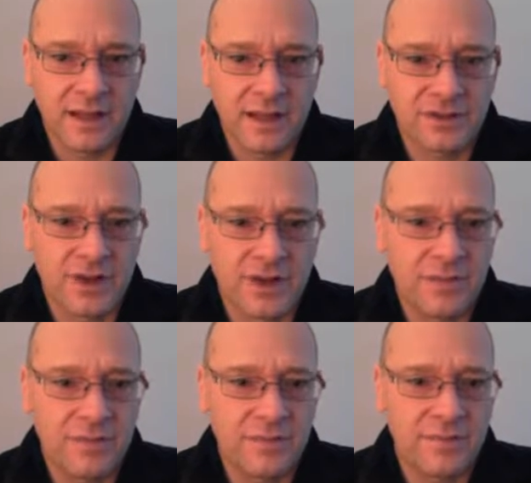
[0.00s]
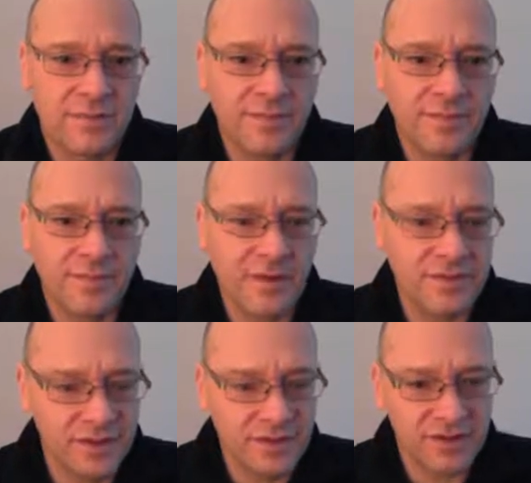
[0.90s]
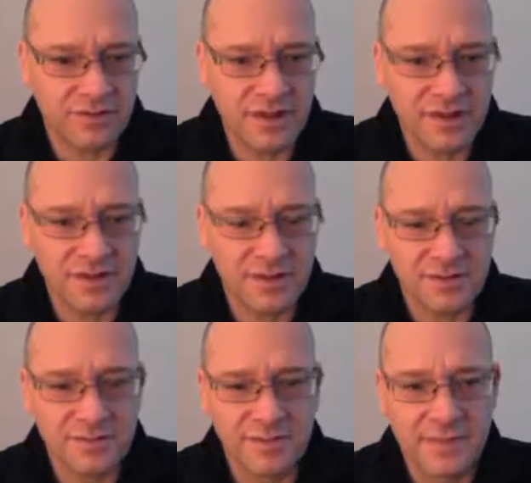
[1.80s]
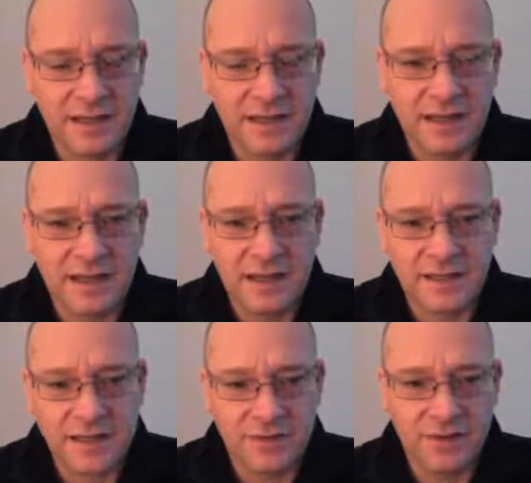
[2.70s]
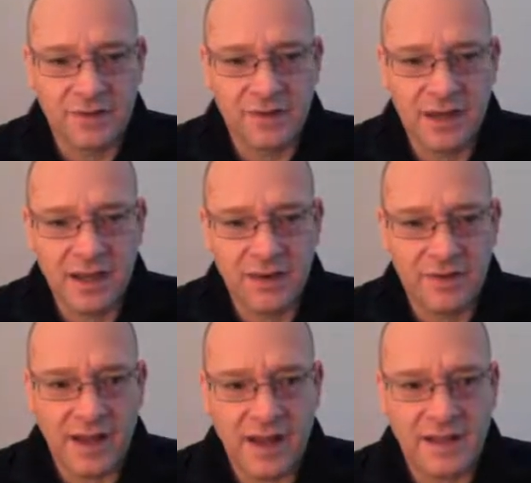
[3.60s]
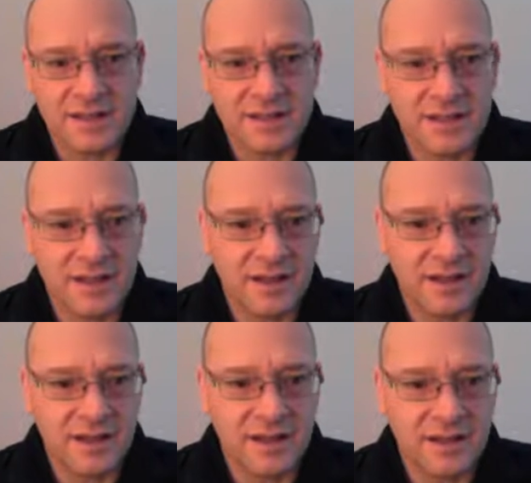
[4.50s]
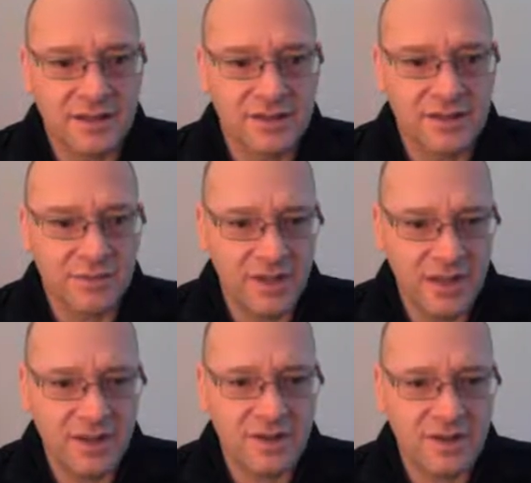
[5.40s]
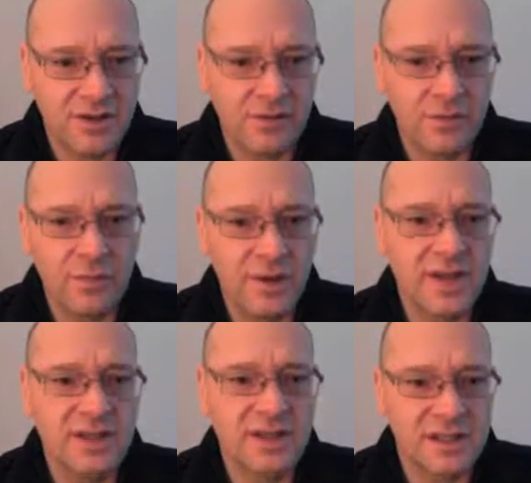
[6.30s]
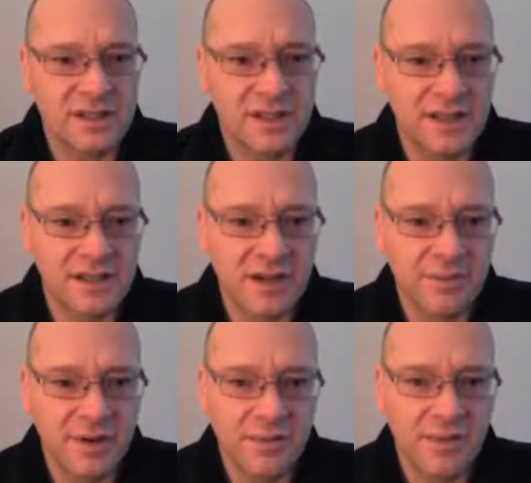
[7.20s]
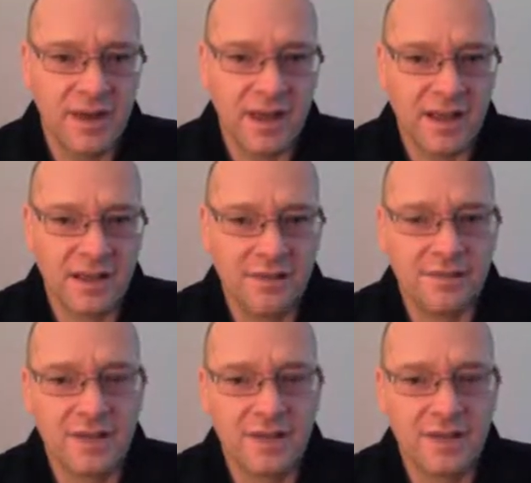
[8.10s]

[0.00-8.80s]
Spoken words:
So those are the strengths. Let's have a look now at some of the internal weaknesses that this company might have.